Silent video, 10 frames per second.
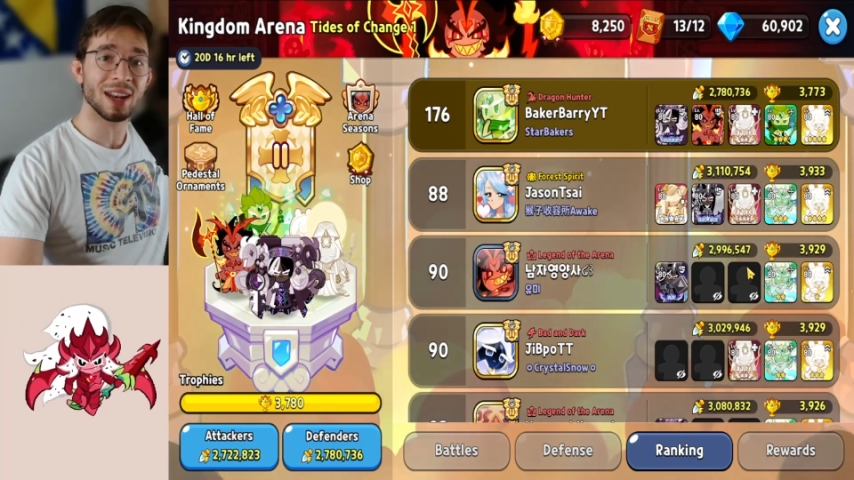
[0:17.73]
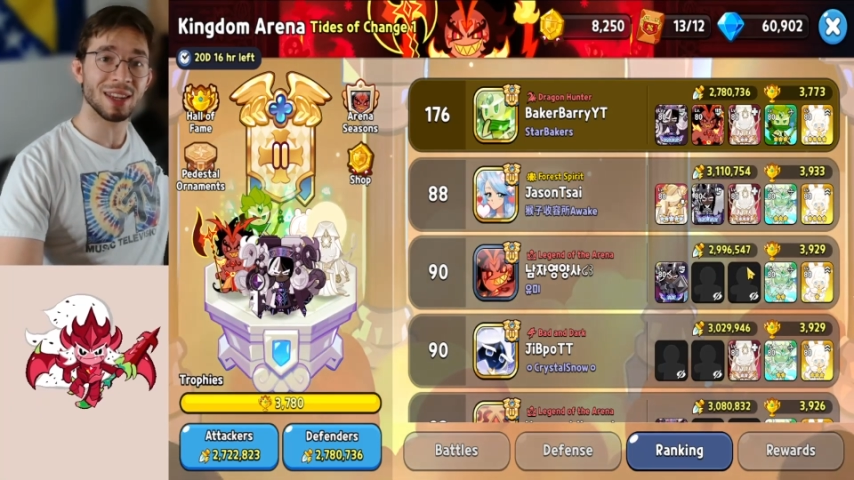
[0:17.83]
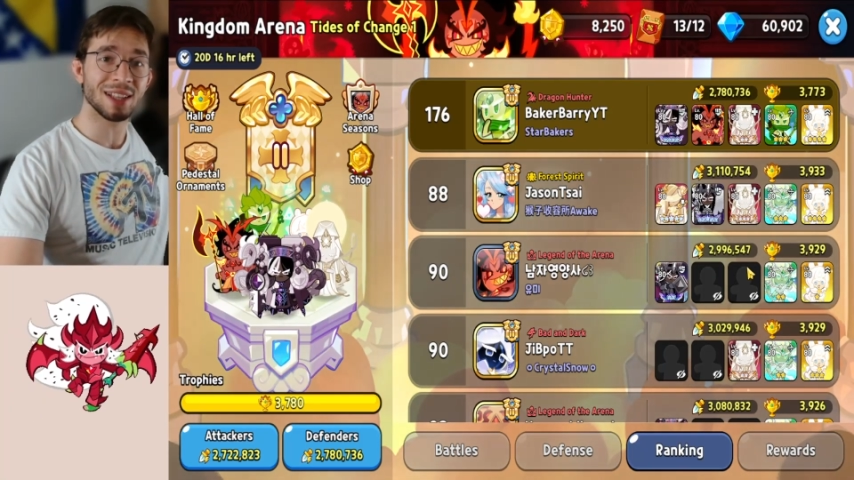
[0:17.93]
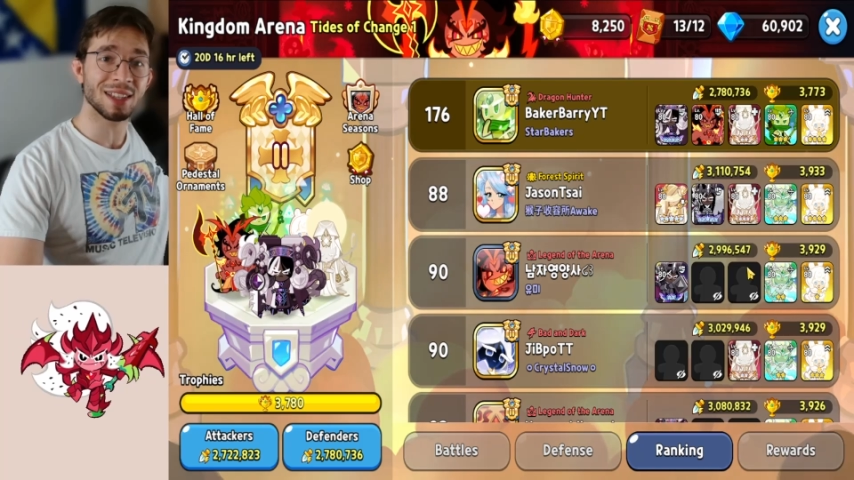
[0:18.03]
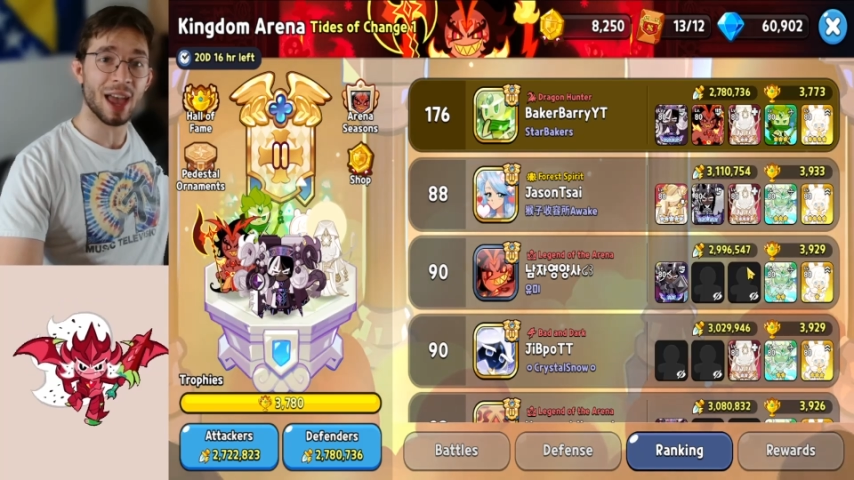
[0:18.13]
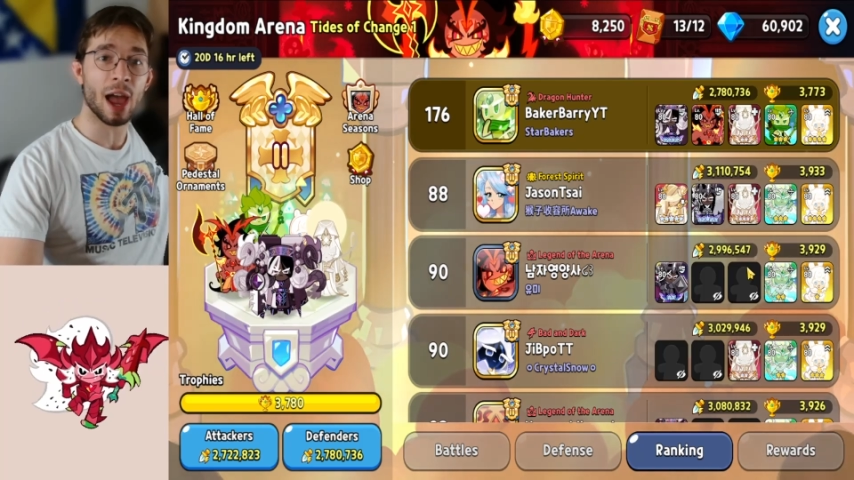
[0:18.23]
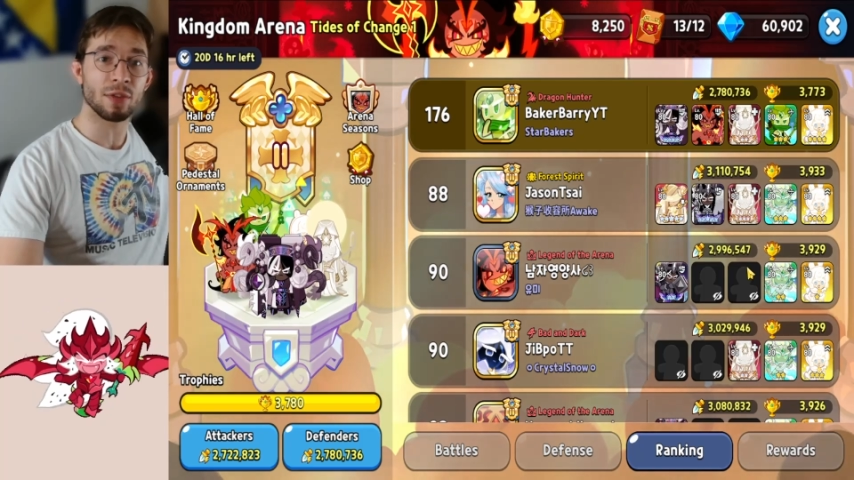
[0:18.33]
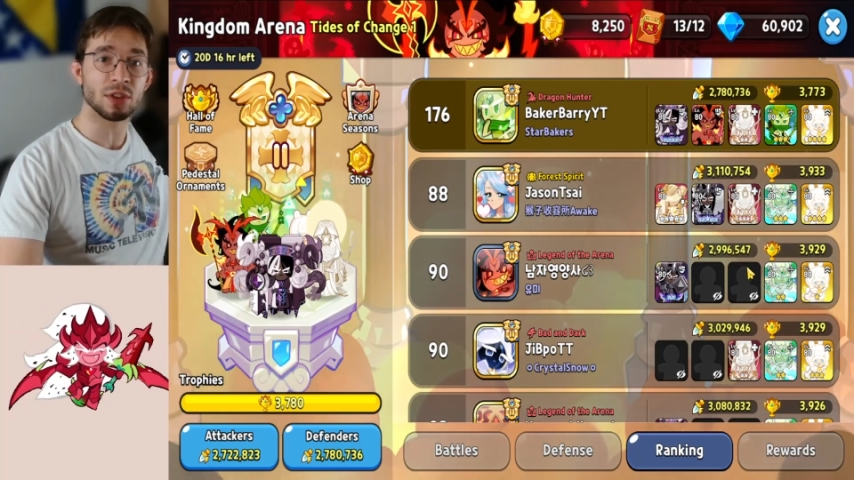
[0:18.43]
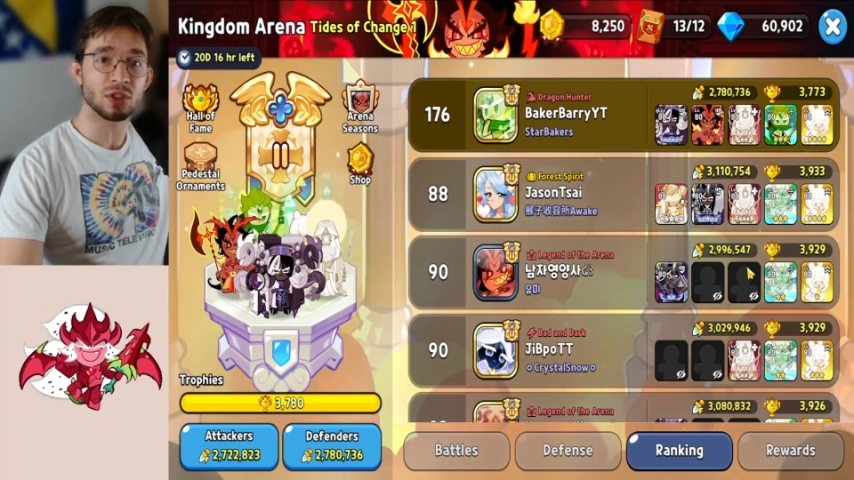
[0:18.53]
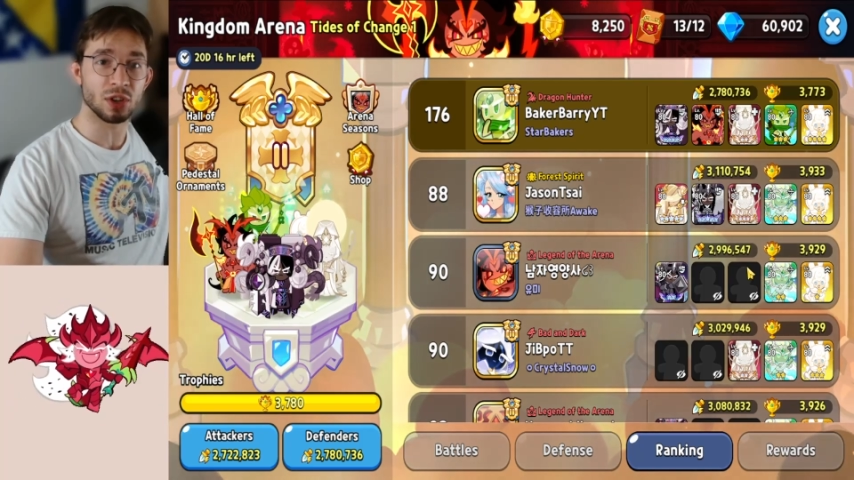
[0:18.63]
need to have
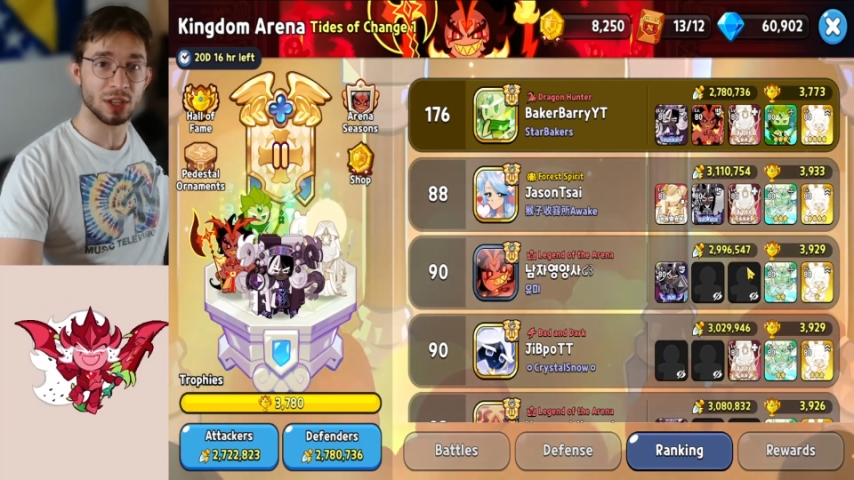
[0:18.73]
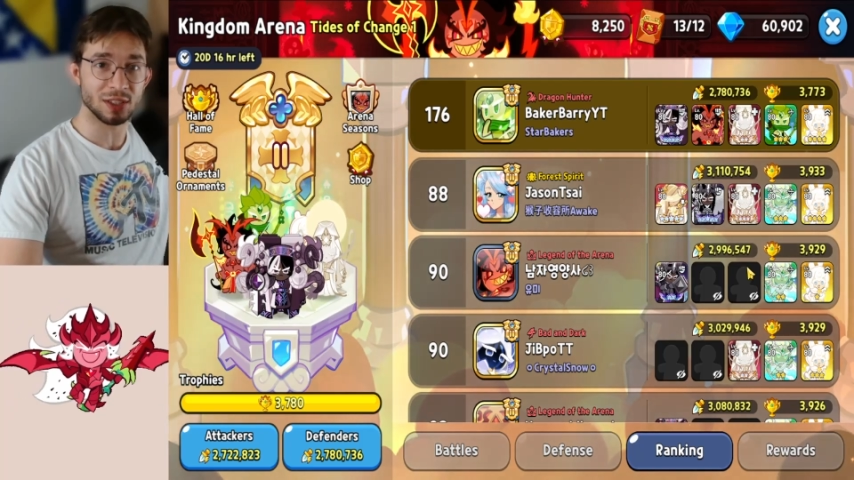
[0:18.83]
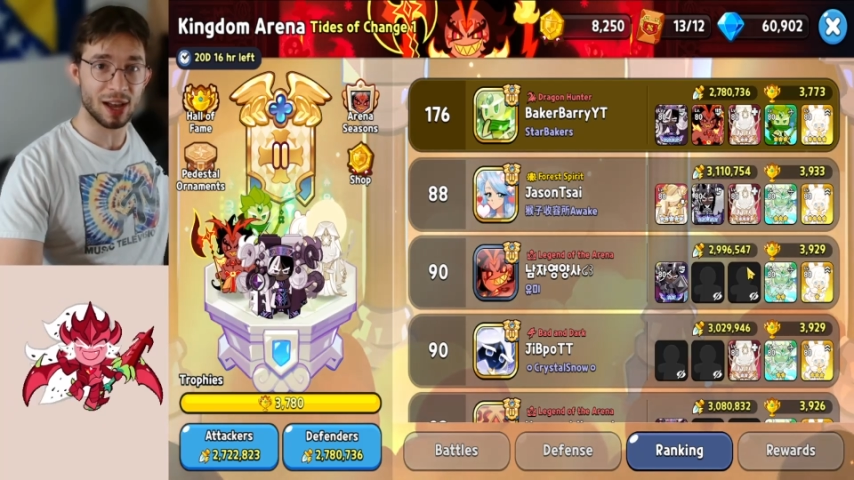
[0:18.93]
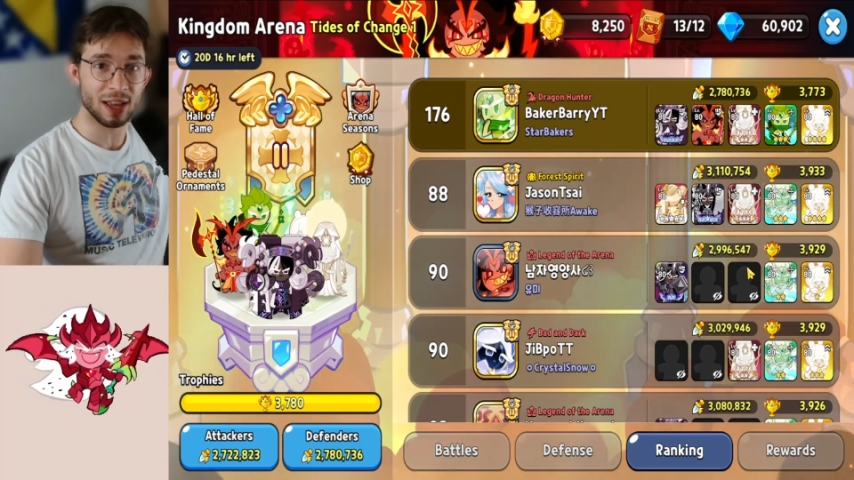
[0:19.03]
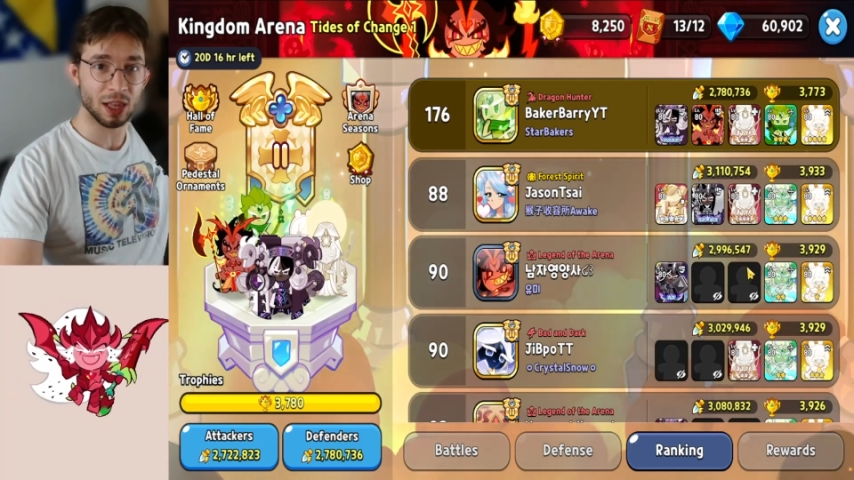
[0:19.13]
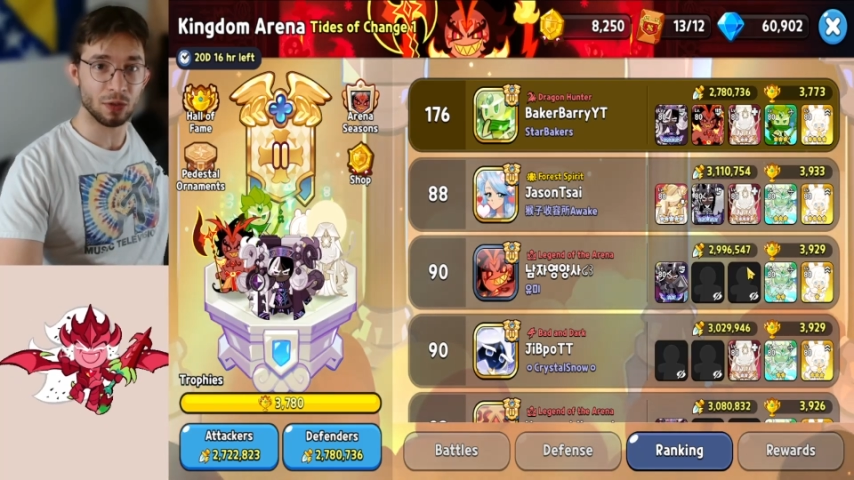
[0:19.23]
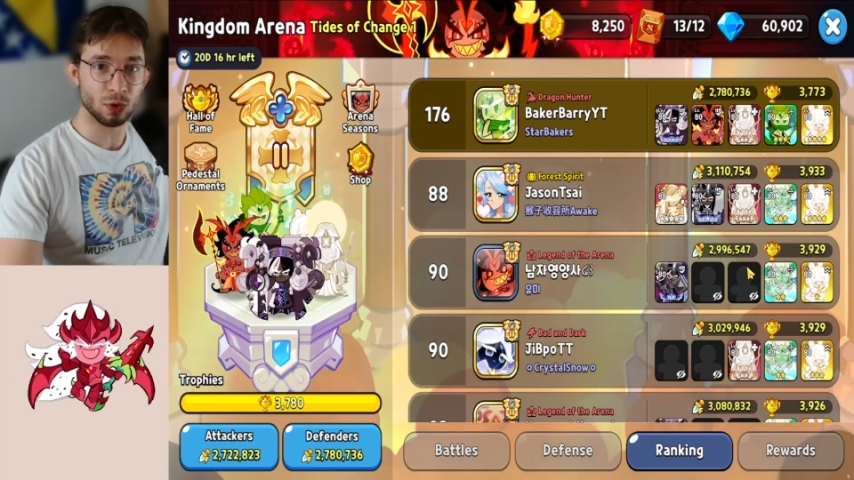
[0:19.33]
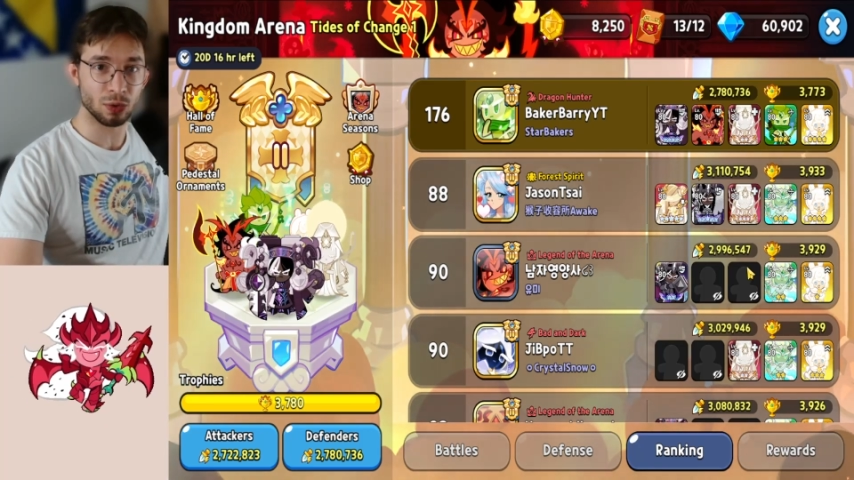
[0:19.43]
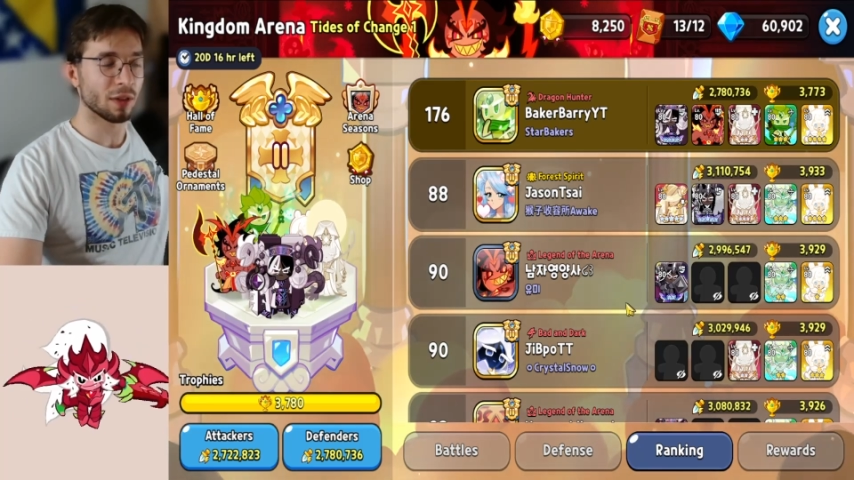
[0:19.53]
these cookies high level.